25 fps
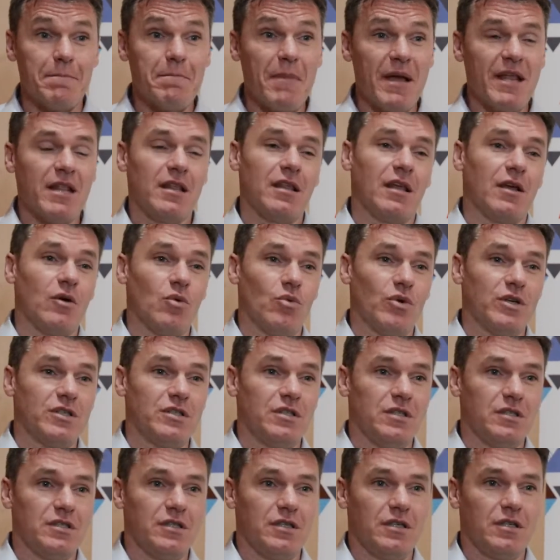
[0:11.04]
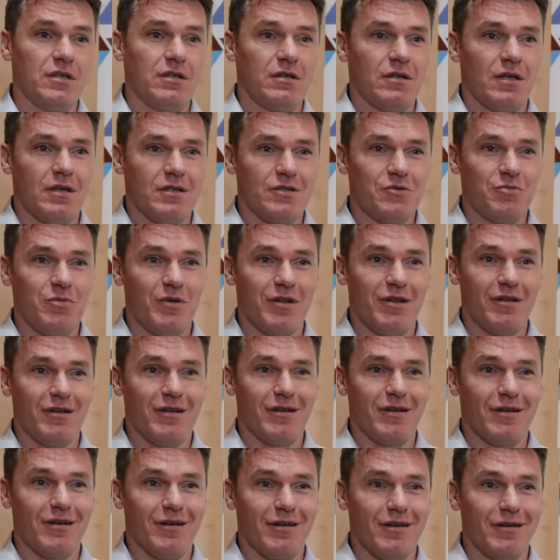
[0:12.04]
main takeaways this year has been,
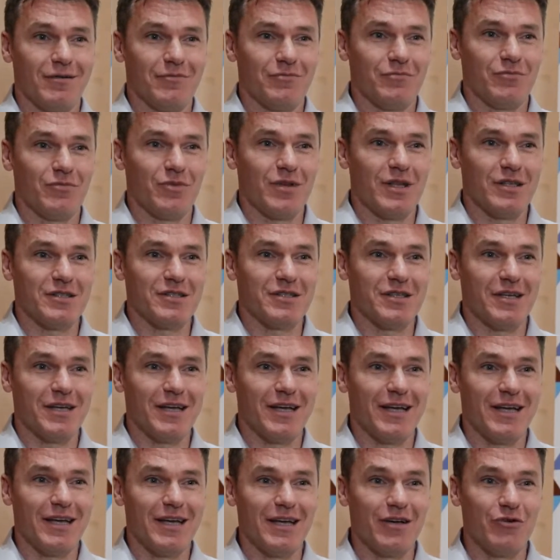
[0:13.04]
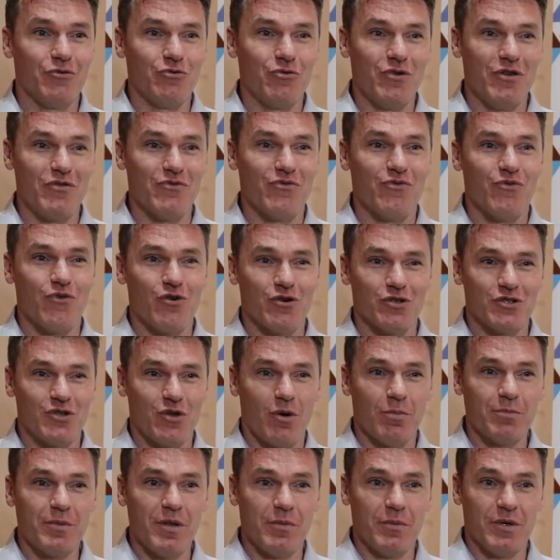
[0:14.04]
let's say, a reinforced
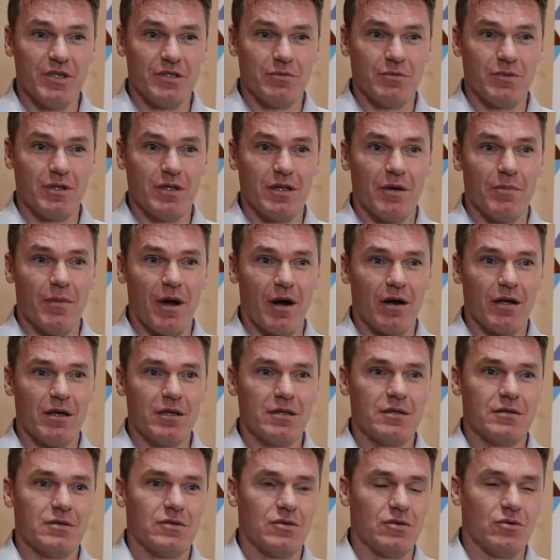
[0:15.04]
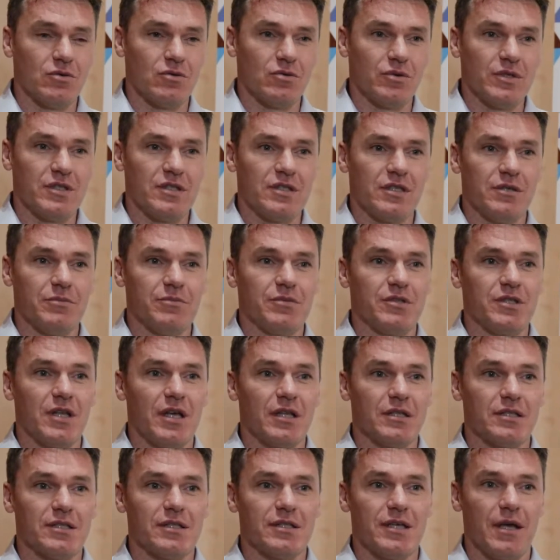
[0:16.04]
optimism in the market. So it seems
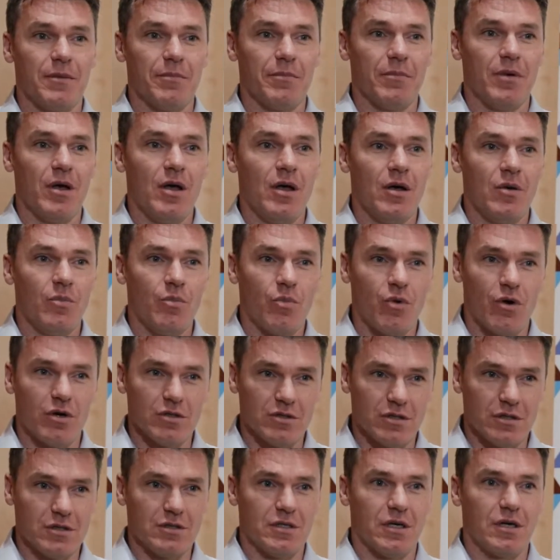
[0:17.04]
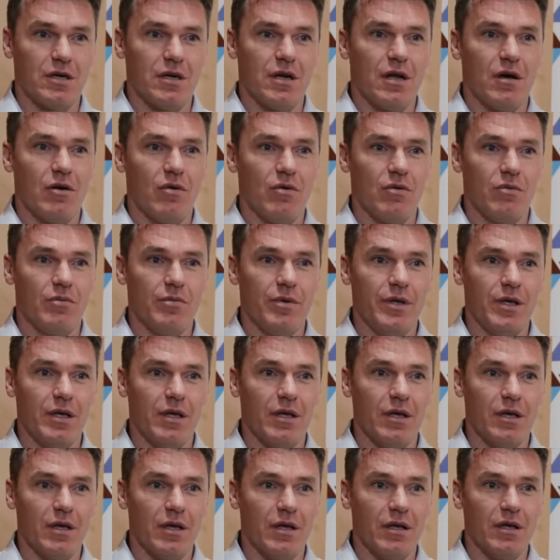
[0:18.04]
that some projects are now
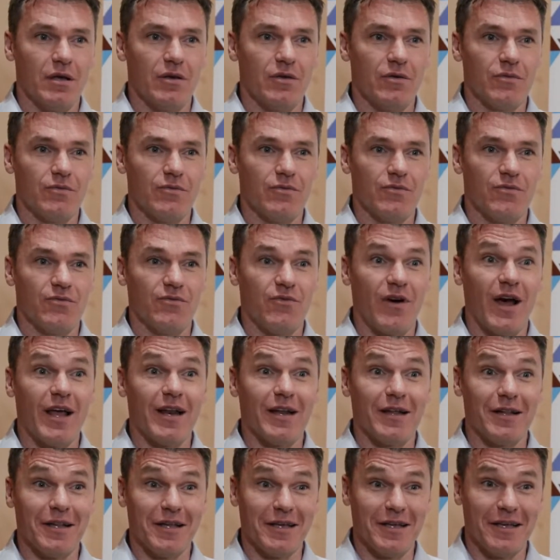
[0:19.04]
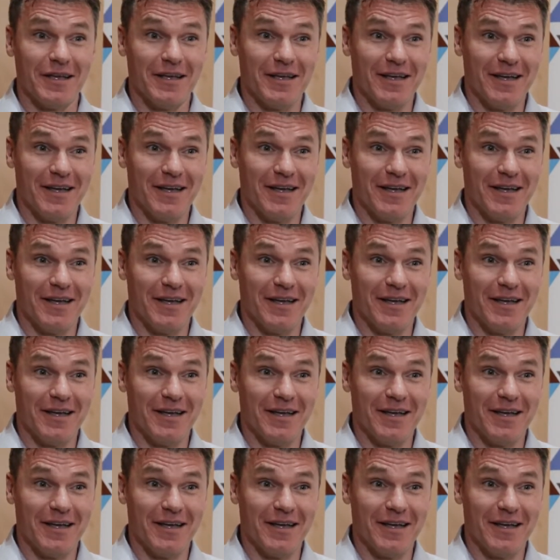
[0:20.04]
being finally